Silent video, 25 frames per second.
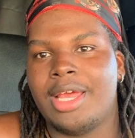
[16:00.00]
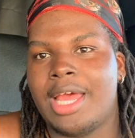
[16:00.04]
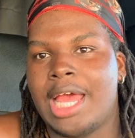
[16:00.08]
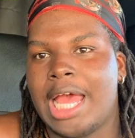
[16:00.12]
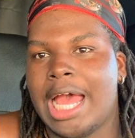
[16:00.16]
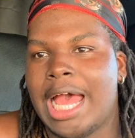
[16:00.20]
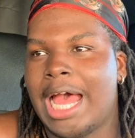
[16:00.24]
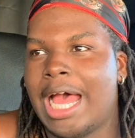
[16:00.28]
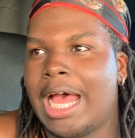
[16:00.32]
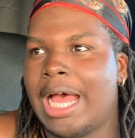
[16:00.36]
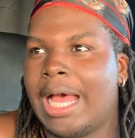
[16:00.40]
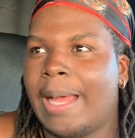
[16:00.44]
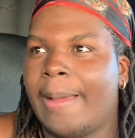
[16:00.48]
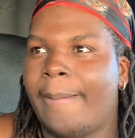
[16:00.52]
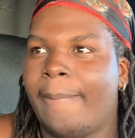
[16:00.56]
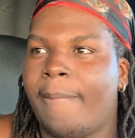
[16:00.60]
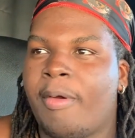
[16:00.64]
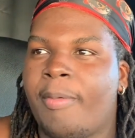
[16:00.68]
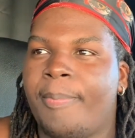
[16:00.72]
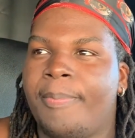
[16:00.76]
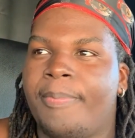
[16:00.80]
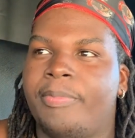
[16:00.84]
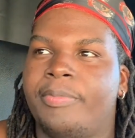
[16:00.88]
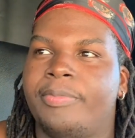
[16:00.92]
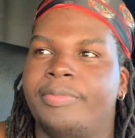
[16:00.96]

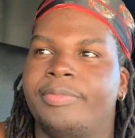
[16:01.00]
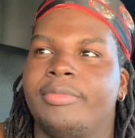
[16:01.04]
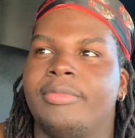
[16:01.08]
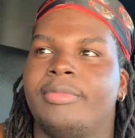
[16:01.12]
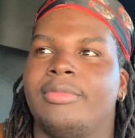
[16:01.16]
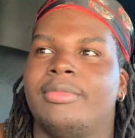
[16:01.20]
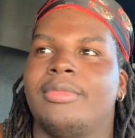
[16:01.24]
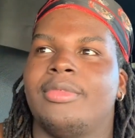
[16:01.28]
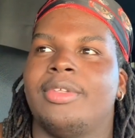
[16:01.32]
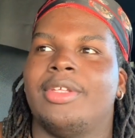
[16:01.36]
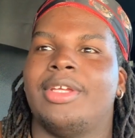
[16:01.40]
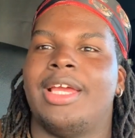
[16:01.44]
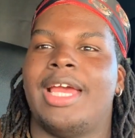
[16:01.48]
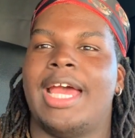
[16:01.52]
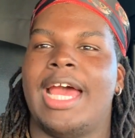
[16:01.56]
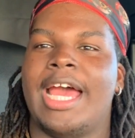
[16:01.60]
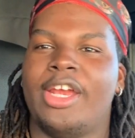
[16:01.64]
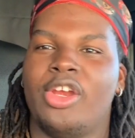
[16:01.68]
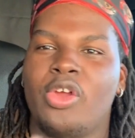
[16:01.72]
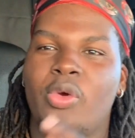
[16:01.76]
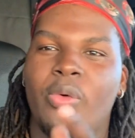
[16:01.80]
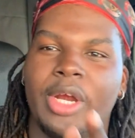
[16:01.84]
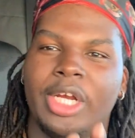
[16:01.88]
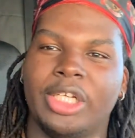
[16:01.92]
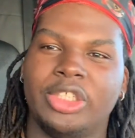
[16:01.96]
I
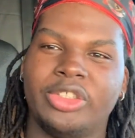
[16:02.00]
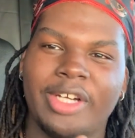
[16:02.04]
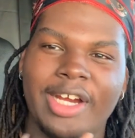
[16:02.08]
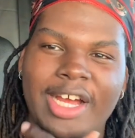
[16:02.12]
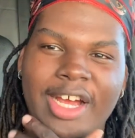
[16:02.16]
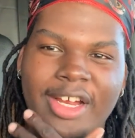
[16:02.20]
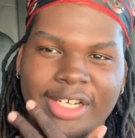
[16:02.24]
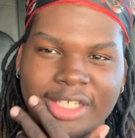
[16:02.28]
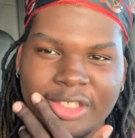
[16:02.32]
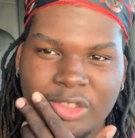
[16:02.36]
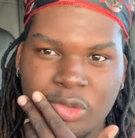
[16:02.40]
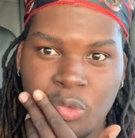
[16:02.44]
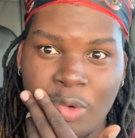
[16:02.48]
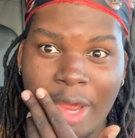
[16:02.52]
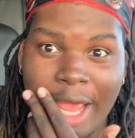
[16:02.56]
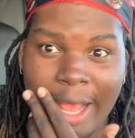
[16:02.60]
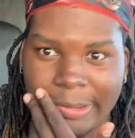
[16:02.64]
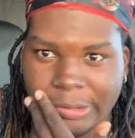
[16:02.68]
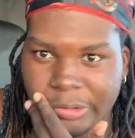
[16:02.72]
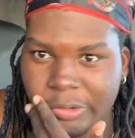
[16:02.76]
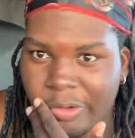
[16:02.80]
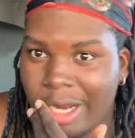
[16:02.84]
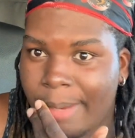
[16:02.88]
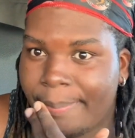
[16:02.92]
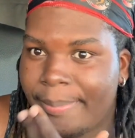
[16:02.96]
do want to try out this new
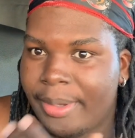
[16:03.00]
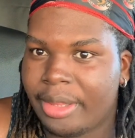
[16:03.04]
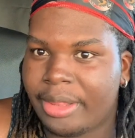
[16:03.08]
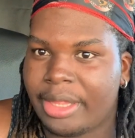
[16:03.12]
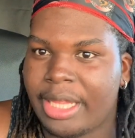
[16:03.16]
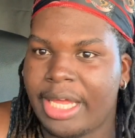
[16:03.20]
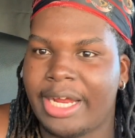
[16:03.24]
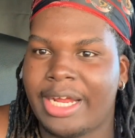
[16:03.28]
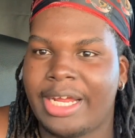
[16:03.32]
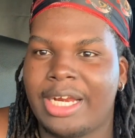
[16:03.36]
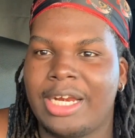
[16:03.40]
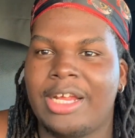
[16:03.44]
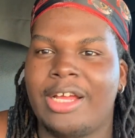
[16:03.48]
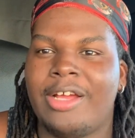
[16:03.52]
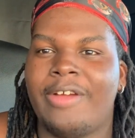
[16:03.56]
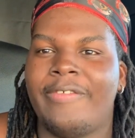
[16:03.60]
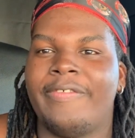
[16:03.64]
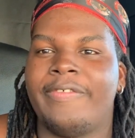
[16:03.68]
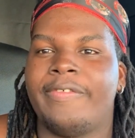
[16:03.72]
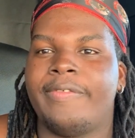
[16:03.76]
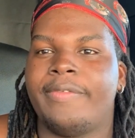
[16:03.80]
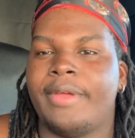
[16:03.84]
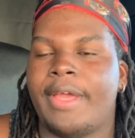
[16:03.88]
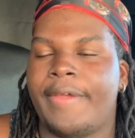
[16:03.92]
outro I've been thinking of.